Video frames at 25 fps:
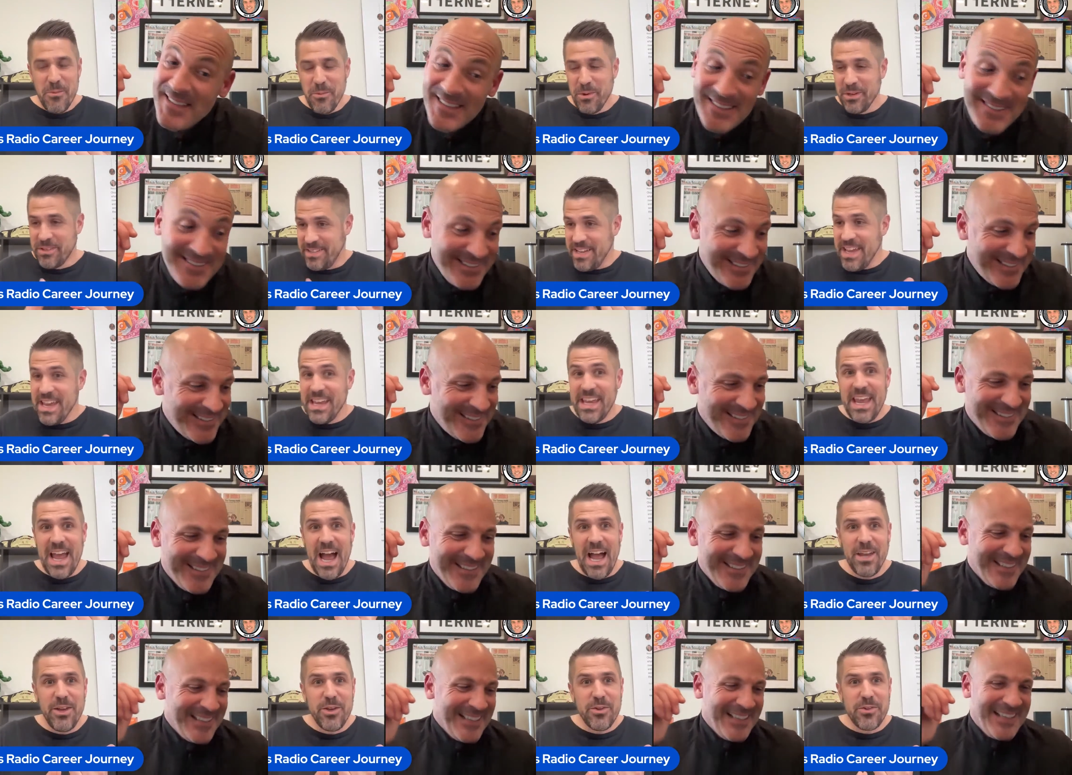Speaker 1: with Tiki,
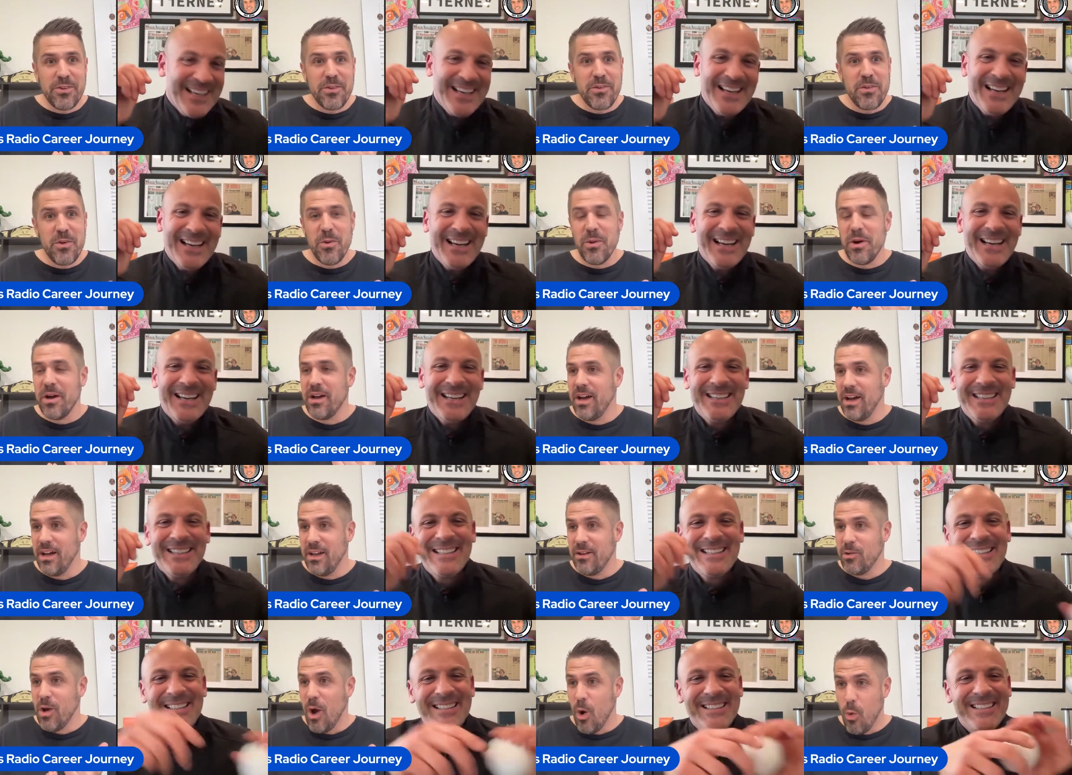I used to do
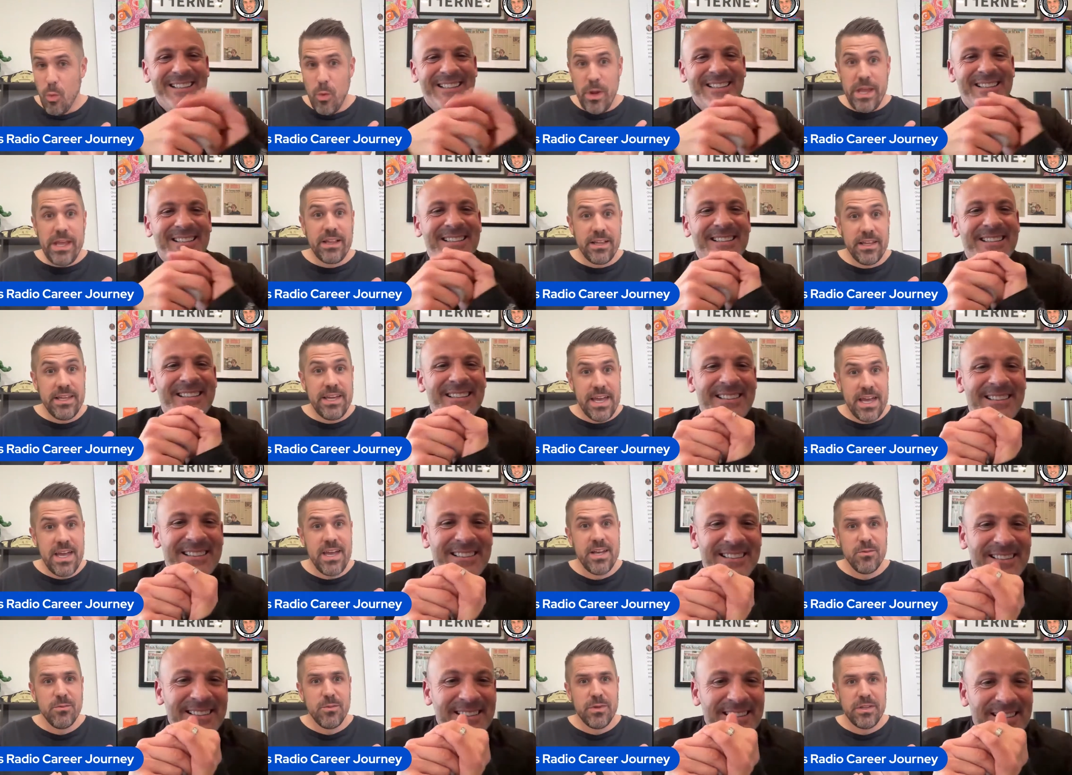a, a, weekly
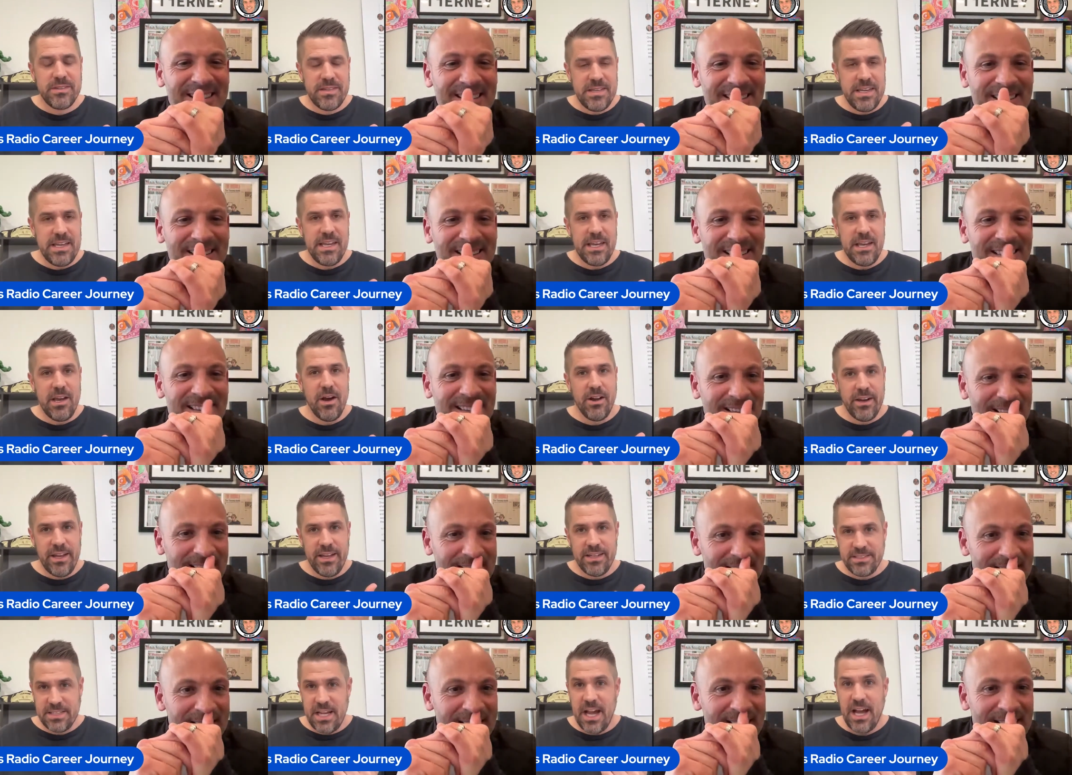hit with Tiki on
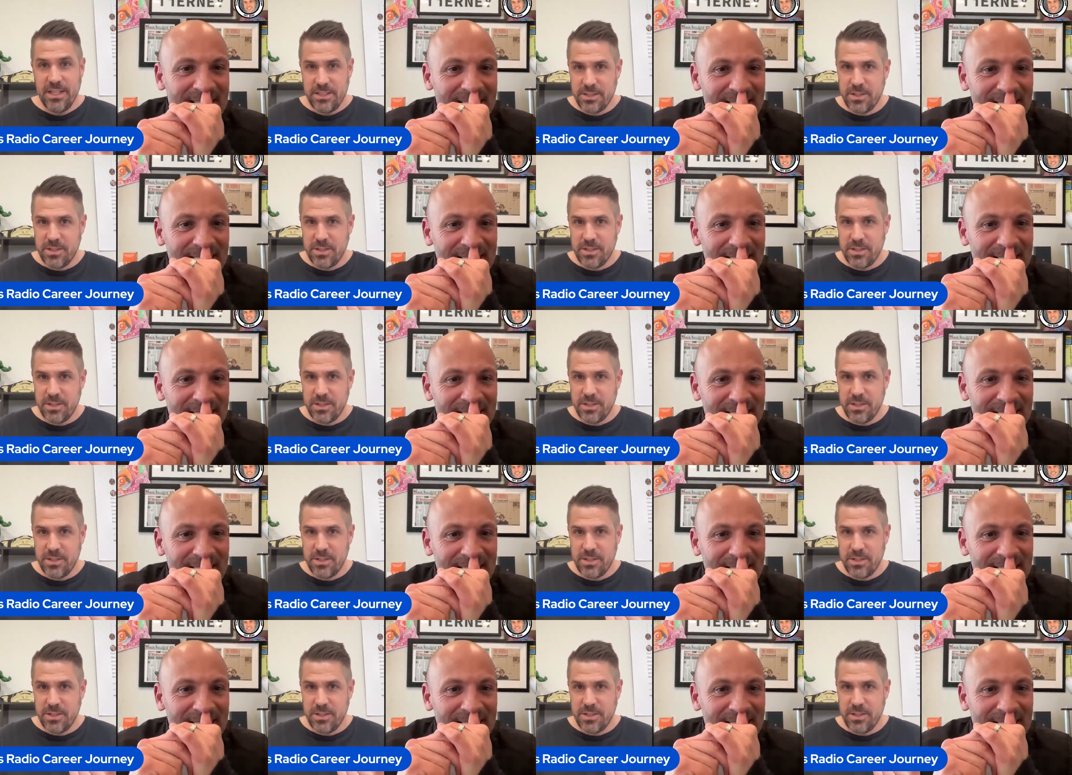SI.